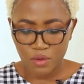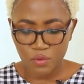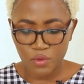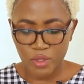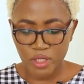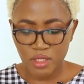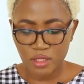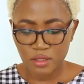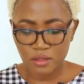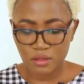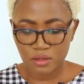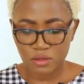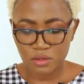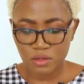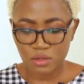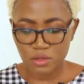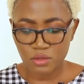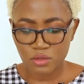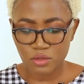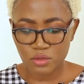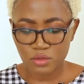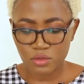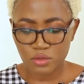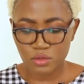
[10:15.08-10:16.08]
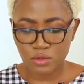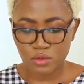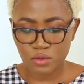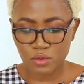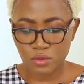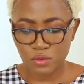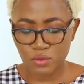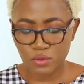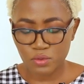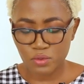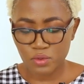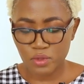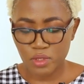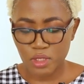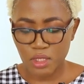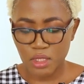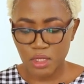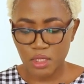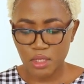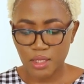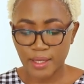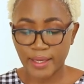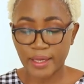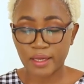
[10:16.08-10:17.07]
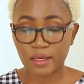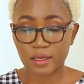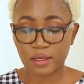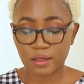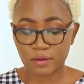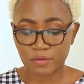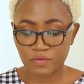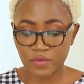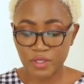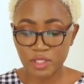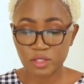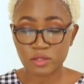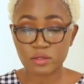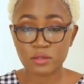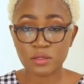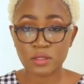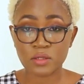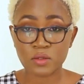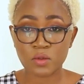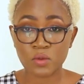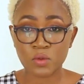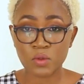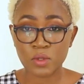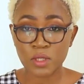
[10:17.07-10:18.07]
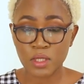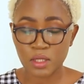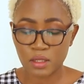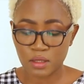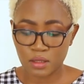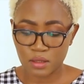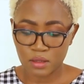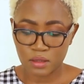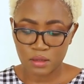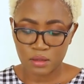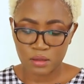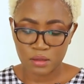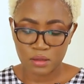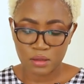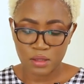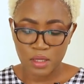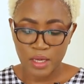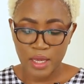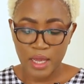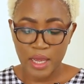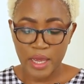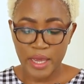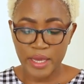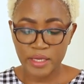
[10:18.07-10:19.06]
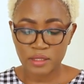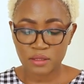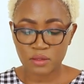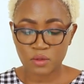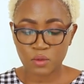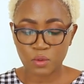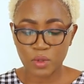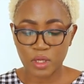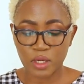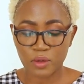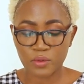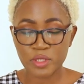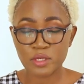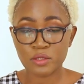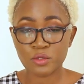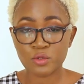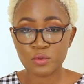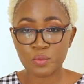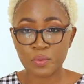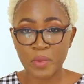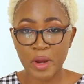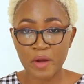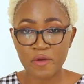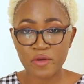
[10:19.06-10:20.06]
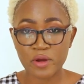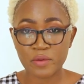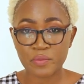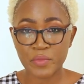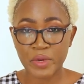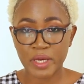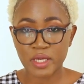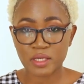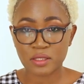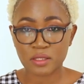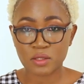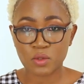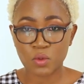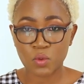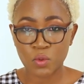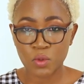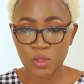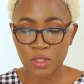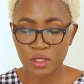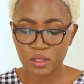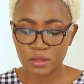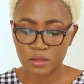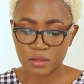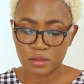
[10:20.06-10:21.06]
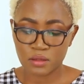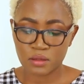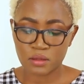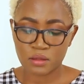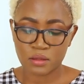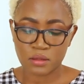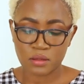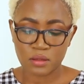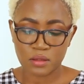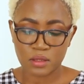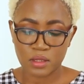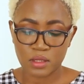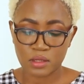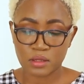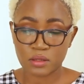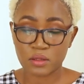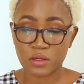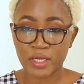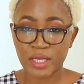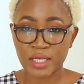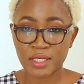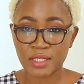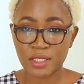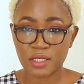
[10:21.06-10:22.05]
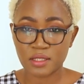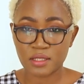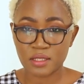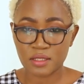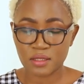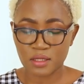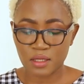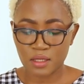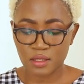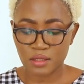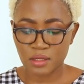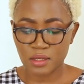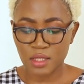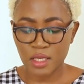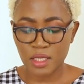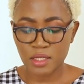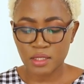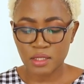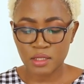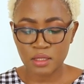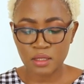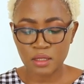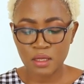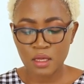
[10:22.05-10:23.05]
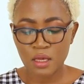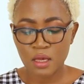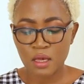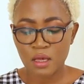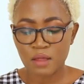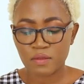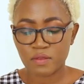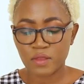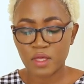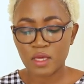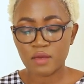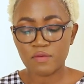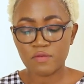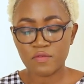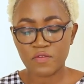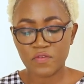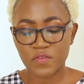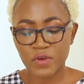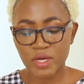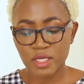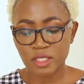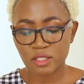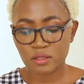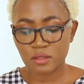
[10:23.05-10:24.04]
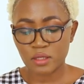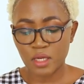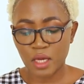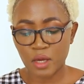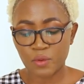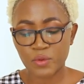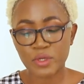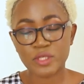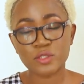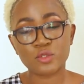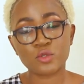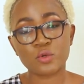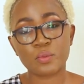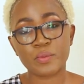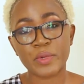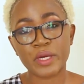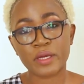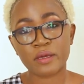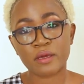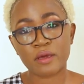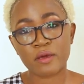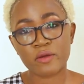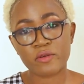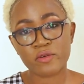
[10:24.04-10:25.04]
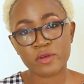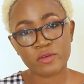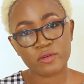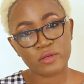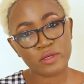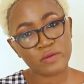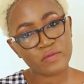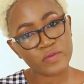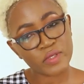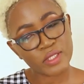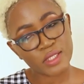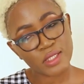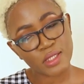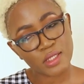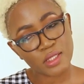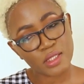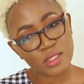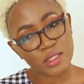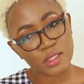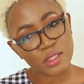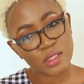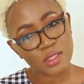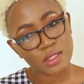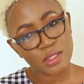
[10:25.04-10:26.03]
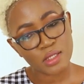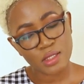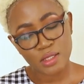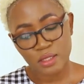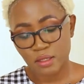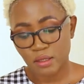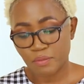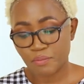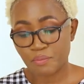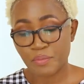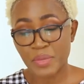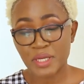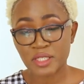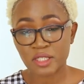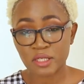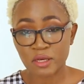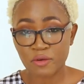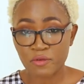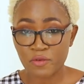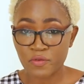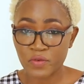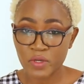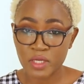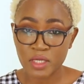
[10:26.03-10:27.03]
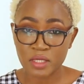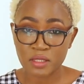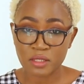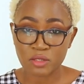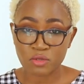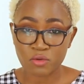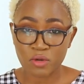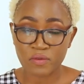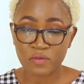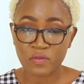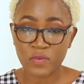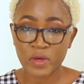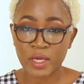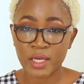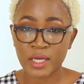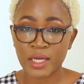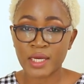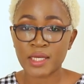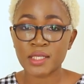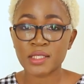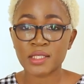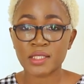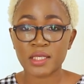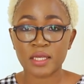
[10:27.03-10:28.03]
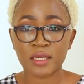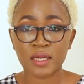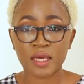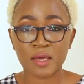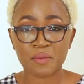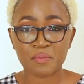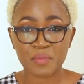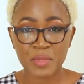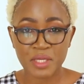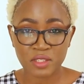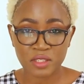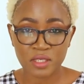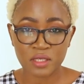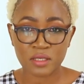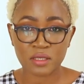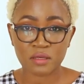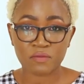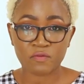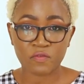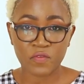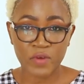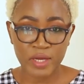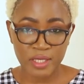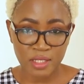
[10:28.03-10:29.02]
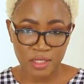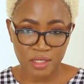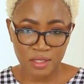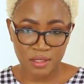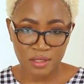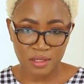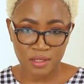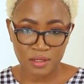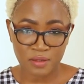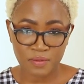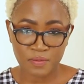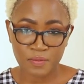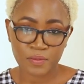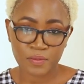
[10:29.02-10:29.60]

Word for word: Where did you go to school? Like fashion school? High school, I went to Mariam High School. It's located in Kisasi. Then fashion, I went to Makerere University, Bachelor of Industry and Fine Arts, and I majored in fashion.